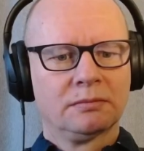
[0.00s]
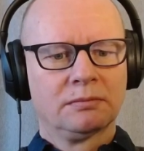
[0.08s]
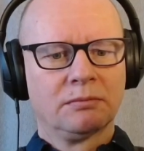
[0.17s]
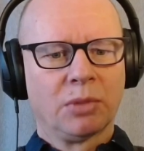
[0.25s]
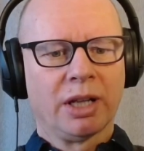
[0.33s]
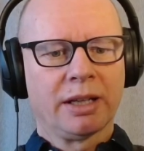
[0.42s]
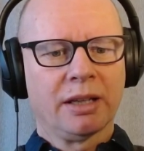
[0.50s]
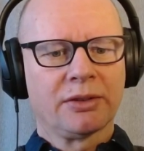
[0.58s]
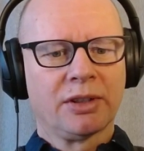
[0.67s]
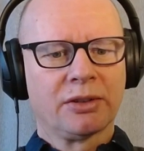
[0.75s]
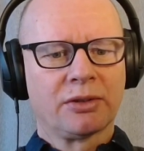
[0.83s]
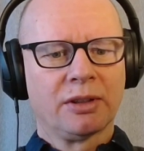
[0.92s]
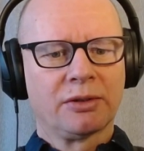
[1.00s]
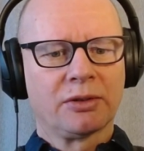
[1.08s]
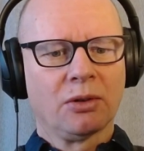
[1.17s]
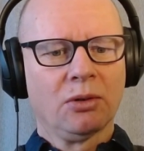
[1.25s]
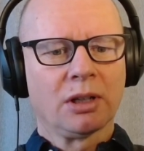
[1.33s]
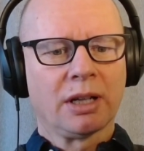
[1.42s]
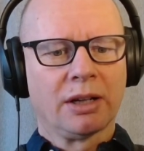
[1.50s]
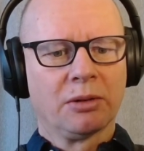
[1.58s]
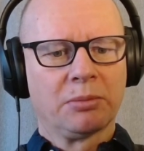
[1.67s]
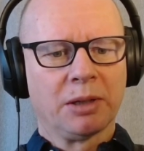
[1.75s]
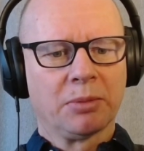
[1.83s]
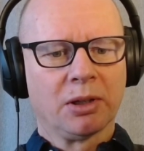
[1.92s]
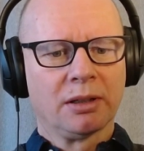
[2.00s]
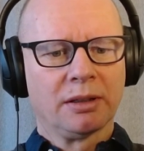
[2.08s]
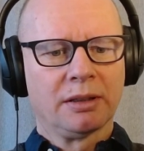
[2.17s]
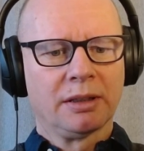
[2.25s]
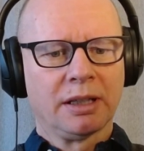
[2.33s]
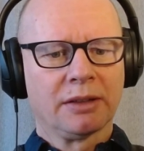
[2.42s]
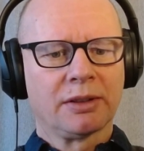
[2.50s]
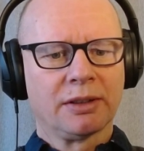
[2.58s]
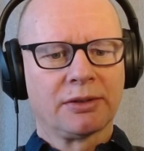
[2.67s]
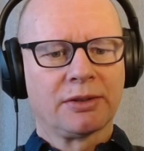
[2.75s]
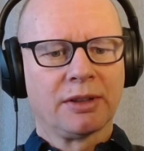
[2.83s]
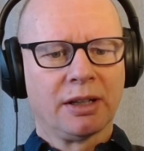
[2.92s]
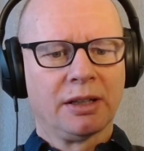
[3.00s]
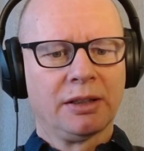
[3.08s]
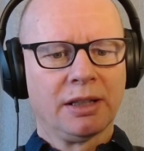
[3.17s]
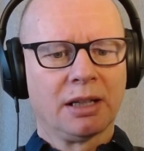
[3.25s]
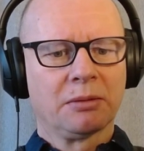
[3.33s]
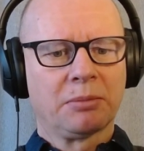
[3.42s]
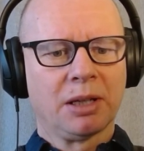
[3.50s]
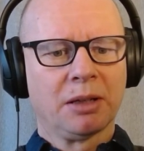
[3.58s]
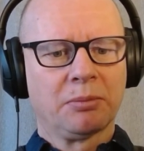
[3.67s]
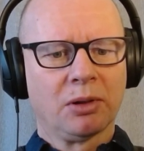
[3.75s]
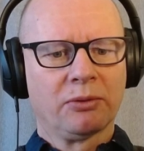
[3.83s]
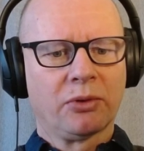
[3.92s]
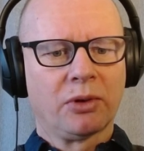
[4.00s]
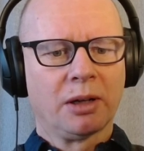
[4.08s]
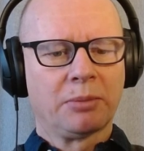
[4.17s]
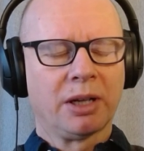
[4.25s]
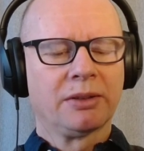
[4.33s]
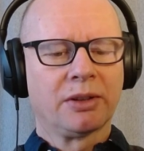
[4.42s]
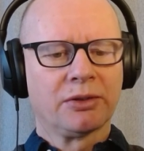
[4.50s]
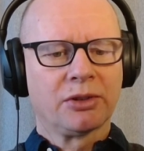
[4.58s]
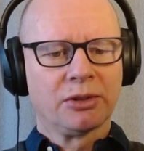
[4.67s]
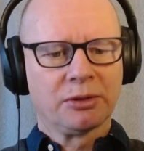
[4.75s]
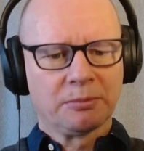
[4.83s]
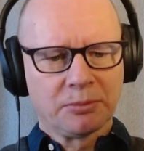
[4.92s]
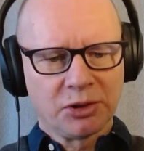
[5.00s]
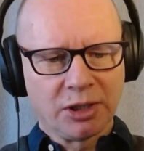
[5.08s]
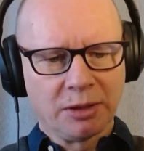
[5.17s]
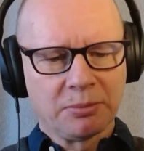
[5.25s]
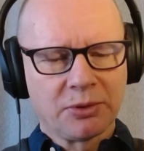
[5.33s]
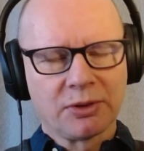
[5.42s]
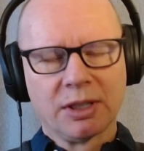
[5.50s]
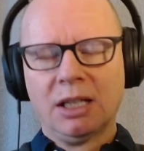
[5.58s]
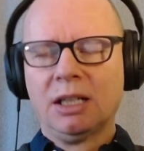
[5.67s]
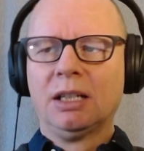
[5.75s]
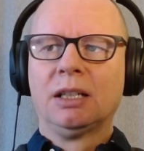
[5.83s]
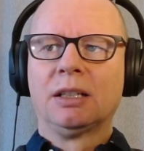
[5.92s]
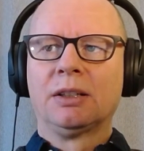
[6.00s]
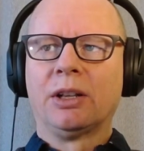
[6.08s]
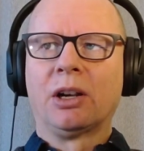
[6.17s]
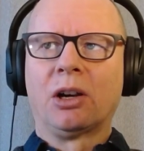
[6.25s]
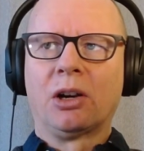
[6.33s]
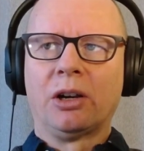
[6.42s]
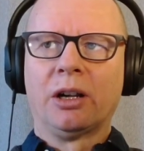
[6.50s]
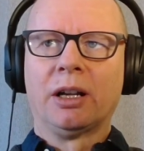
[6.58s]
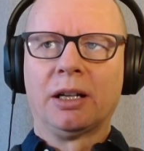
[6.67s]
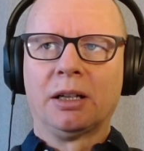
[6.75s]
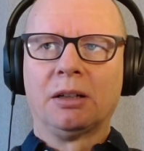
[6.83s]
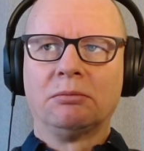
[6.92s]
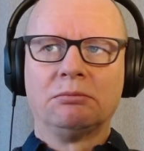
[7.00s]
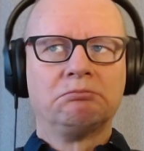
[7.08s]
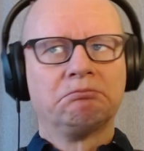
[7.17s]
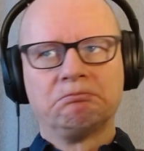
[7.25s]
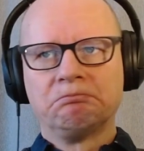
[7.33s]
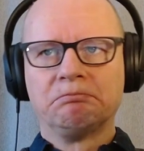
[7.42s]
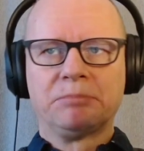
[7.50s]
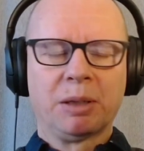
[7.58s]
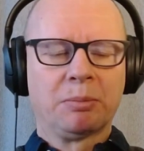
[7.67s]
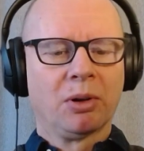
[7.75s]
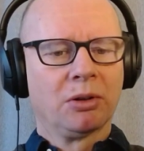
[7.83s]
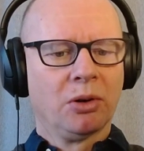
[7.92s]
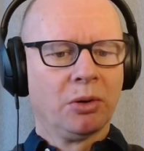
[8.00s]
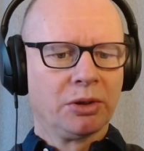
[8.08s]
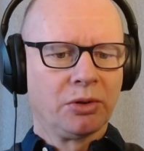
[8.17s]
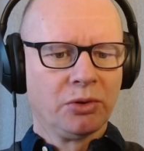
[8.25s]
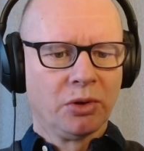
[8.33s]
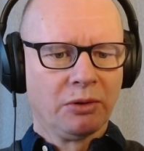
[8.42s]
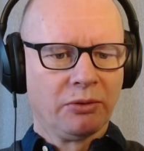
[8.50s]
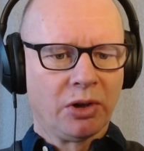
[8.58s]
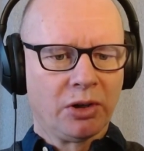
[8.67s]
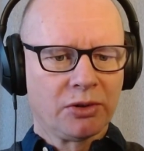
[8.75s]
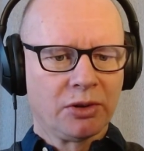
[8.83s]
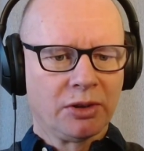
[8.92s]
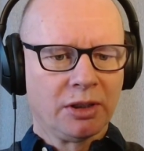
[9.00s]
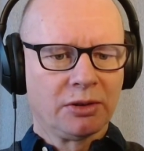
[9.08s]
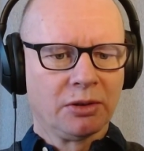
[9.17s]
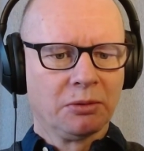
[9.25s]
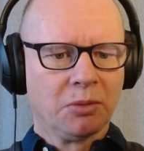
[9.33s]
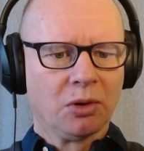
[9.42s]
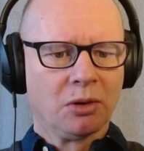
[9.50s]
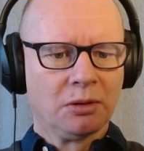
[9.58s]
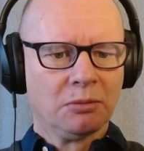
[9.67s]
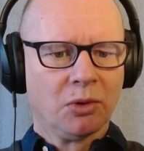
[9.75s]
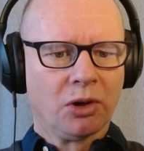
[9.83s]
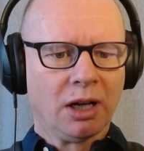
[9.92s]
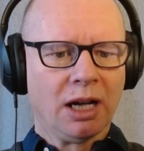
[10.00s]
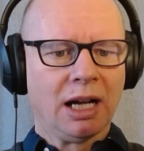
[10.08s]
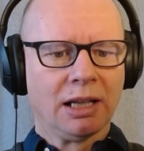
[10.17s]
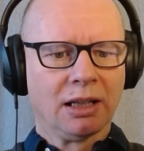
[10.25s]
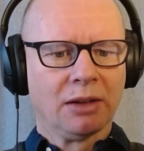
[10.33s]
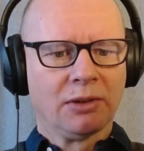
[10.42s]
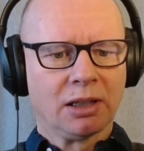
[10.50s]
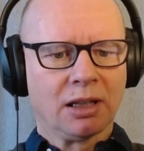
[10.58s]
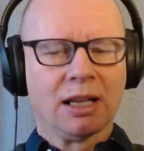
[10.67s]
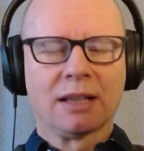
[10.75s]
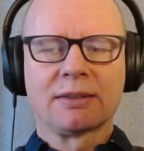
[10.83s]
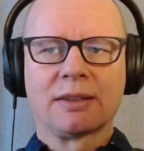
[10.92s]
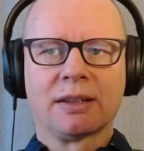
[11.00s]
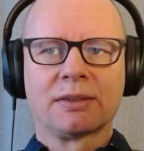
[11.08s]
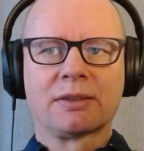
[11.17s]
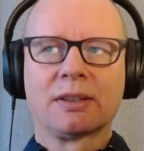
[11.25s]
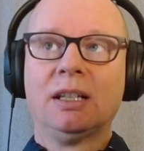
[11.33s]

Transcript: But I guess it's all kind of people. I guess it's young people for apprenticeships. There are people going to university to more high level classes.